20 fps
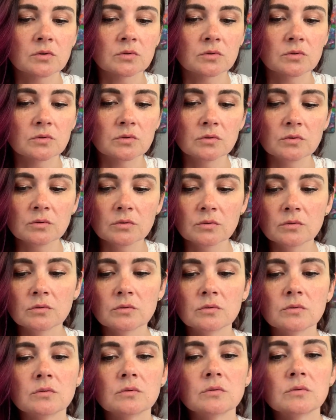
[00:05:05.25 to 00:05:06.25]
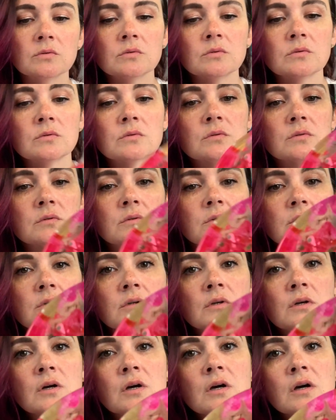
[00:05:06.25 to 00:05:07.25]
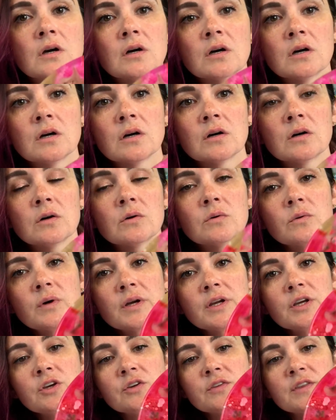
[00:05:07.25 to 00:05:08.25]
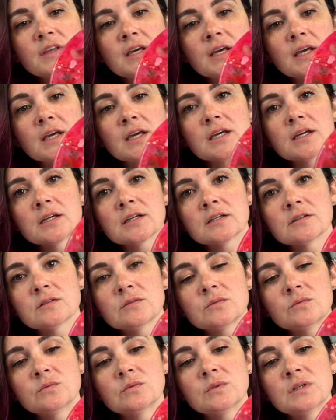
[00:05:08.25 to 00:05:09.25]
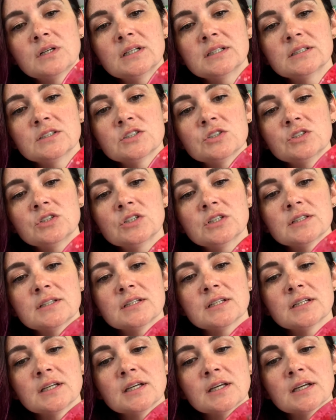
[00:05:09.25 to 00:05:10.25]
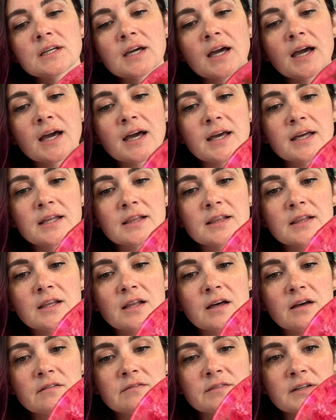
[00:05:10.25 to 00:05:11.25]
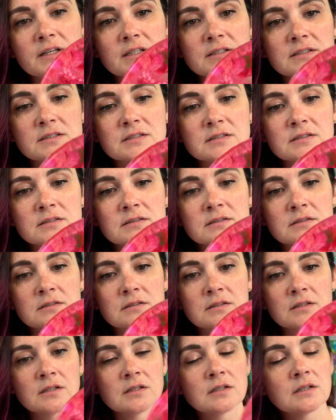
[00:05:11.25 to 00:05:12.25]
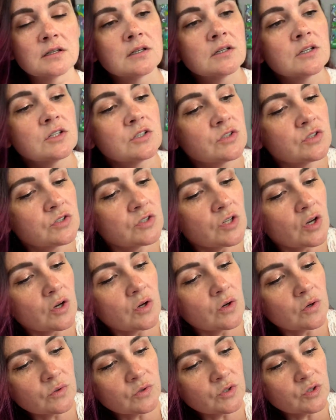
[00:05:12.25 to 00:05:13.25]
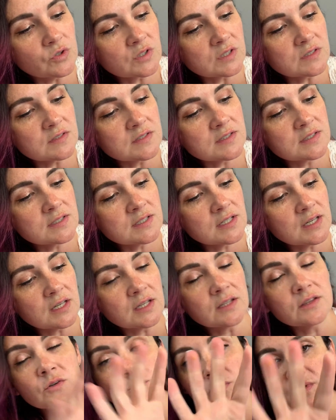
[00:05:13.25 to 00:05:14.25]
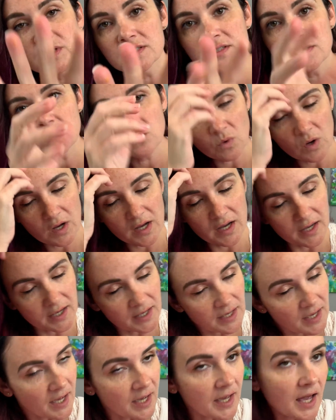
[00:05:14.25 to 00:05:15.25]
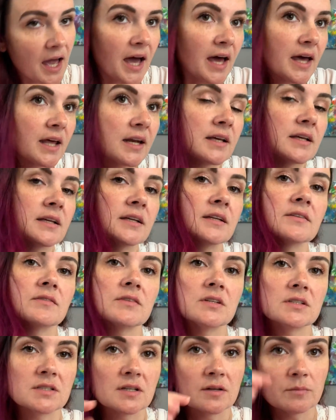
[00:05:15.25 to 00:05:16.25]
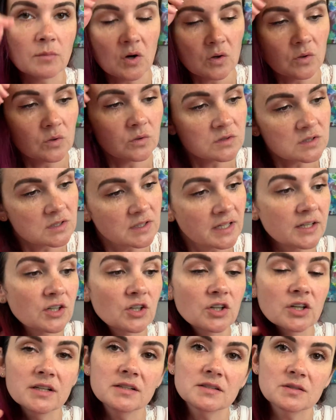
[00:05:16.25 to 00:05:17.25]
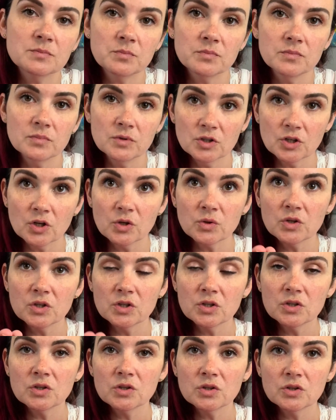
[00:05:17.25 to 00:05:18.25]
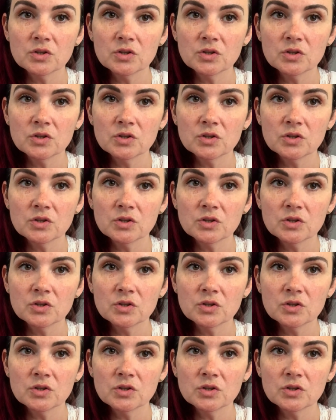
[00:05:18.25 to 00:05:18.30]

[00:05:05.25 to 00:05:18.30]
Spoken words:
Ooh, what do you think? What do you think? I love it. So you can see the reason why I added the Tim Holtz later is, you know, the